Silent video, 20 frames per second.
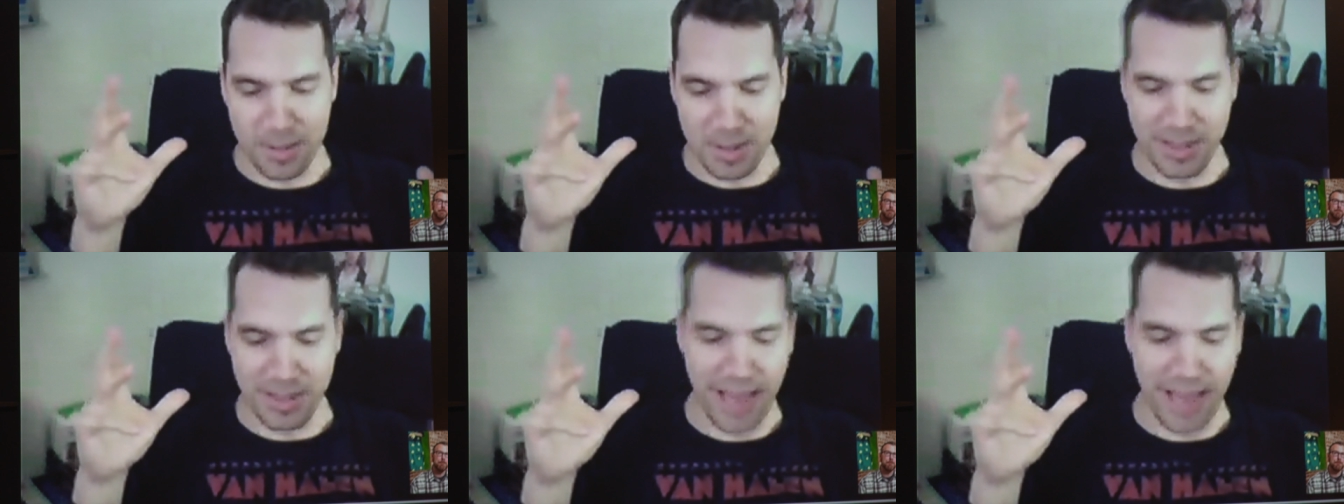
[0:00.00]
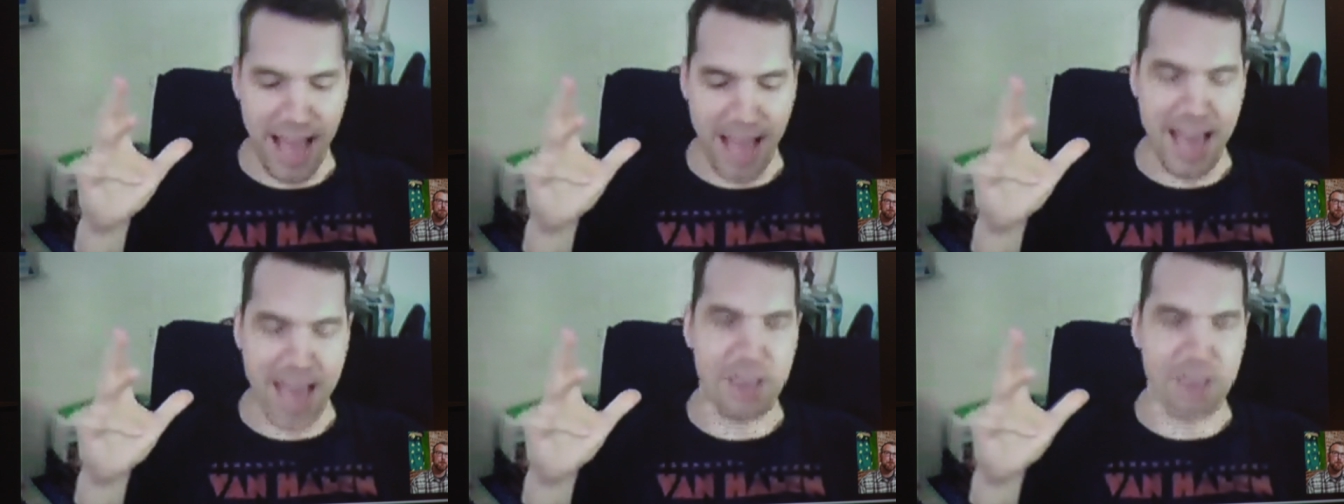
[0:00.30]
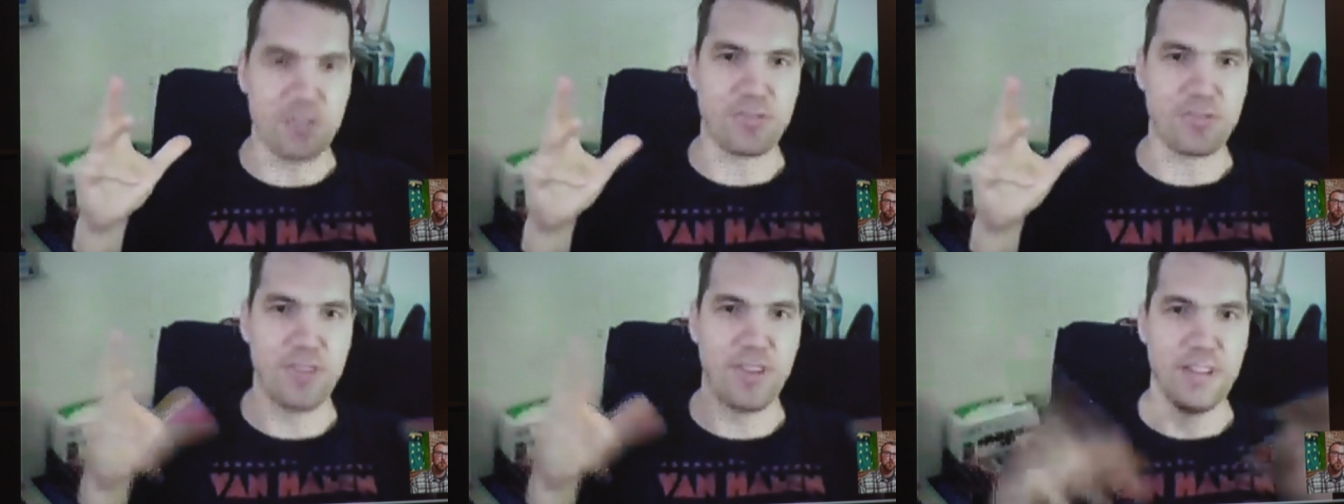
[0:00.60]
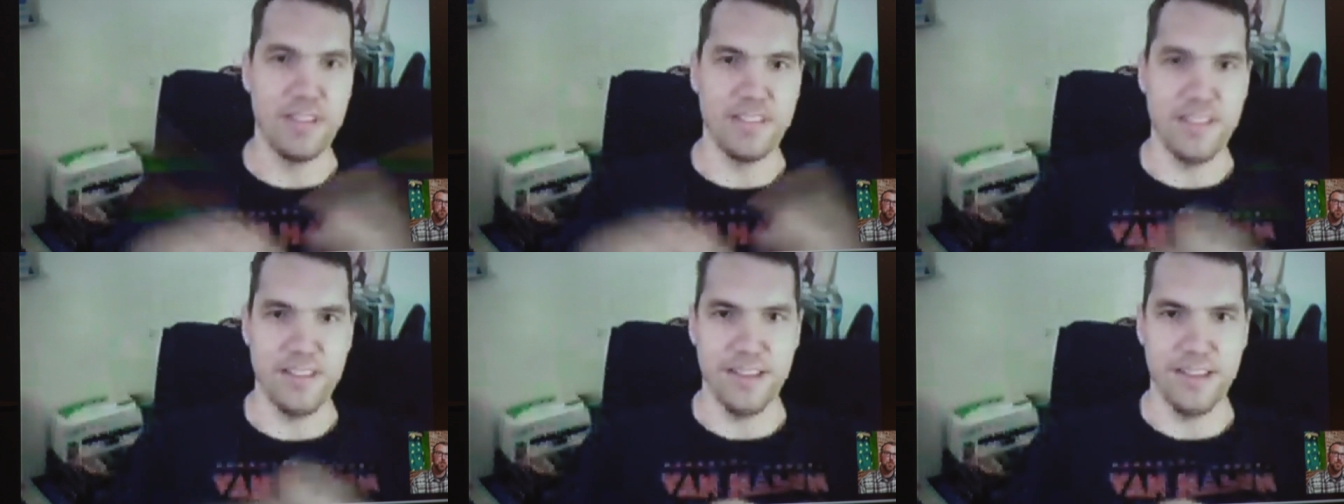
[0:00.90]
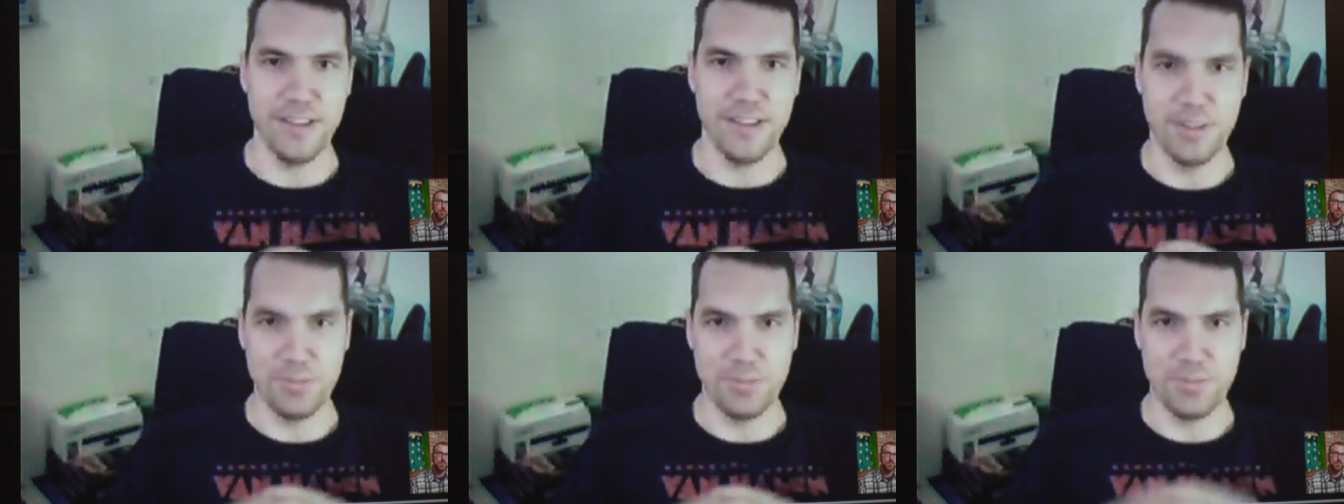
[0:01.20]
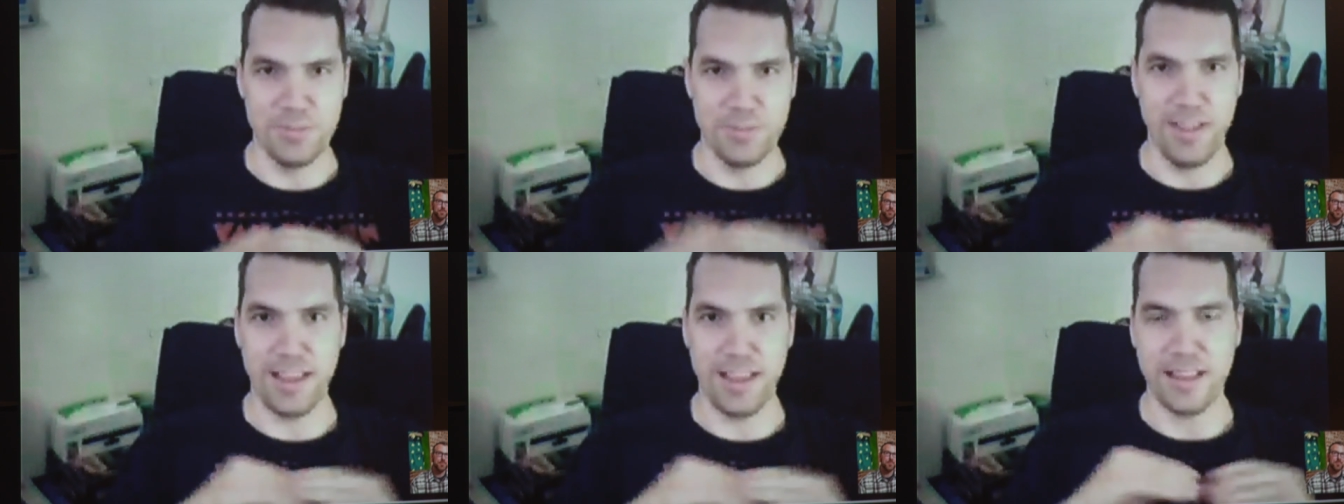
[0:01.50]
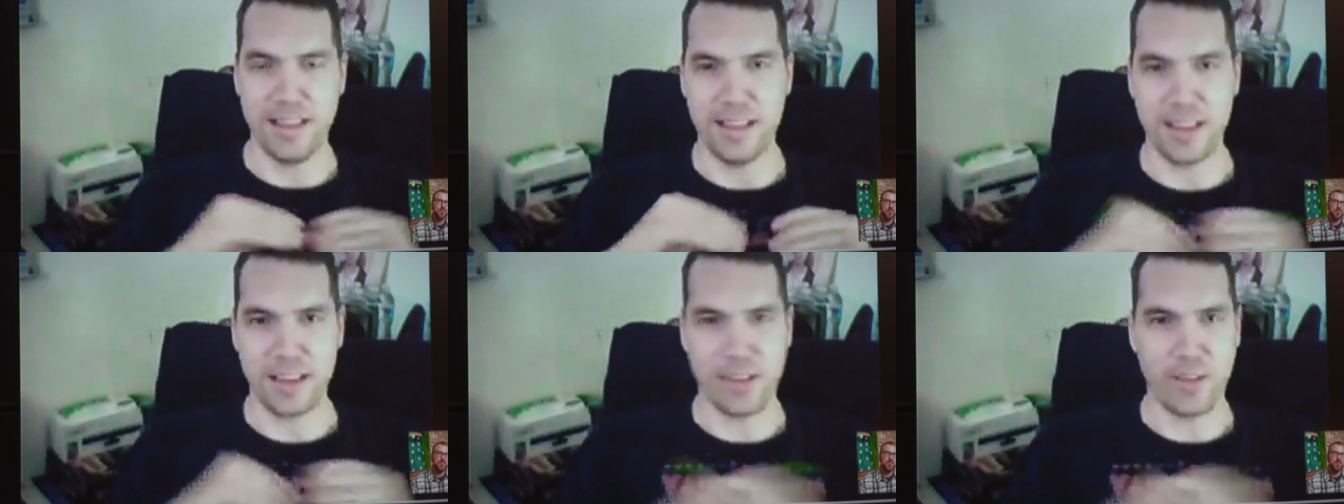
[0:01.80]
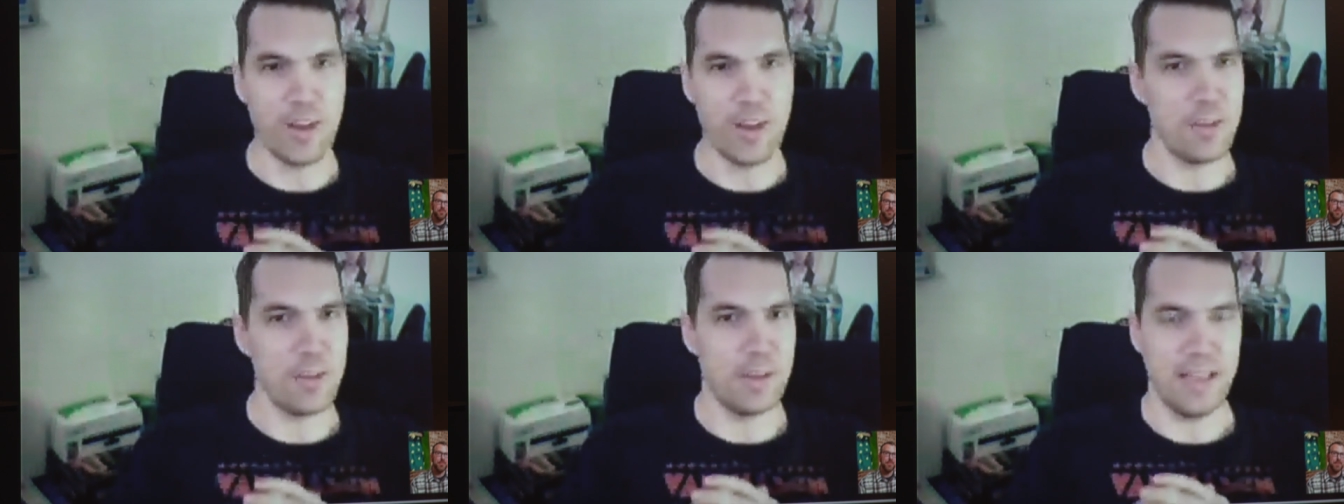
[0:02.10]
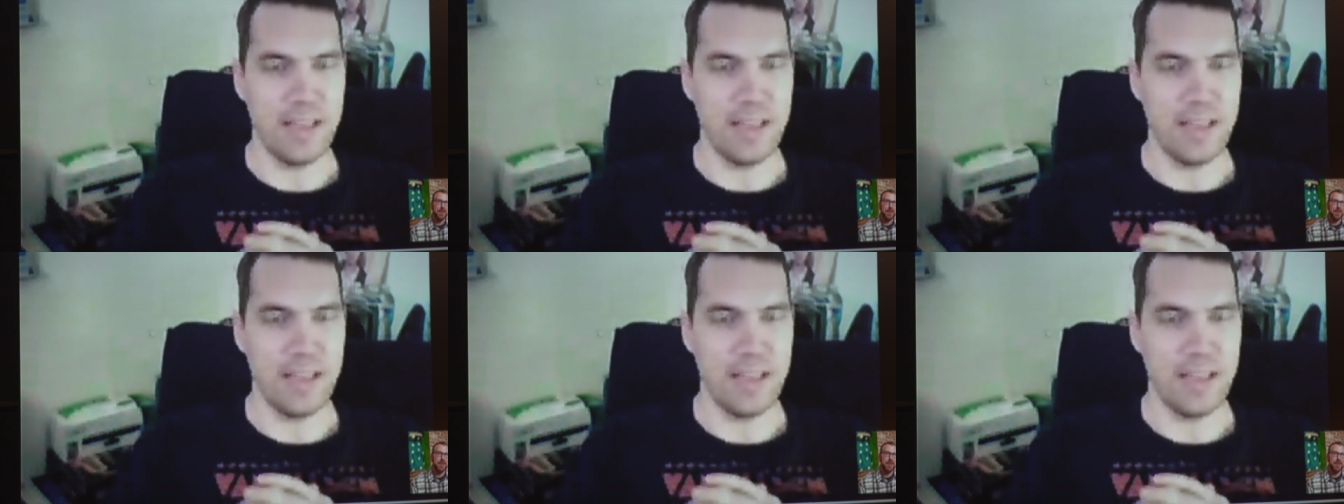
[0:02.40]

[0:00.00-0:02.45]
to be the guy out in front, you know, taking a lot of credit,